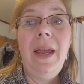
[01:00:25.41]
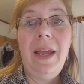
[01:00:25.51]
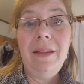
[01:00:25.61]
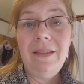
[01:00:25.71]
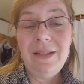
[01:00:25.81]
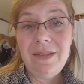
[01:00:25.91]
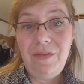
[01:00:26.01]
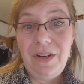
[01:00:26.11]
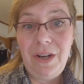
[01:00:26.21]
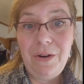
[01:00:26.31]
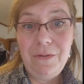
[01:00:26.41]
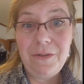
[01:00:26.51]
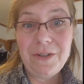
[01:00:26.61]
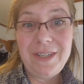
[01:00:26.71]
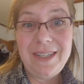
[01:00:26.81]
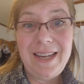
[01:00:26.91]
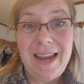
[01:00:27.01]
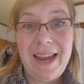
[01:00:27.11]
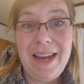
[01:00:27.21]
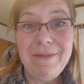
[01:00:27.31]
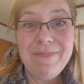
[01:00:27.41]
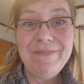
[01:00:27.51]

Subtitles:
end this video for today.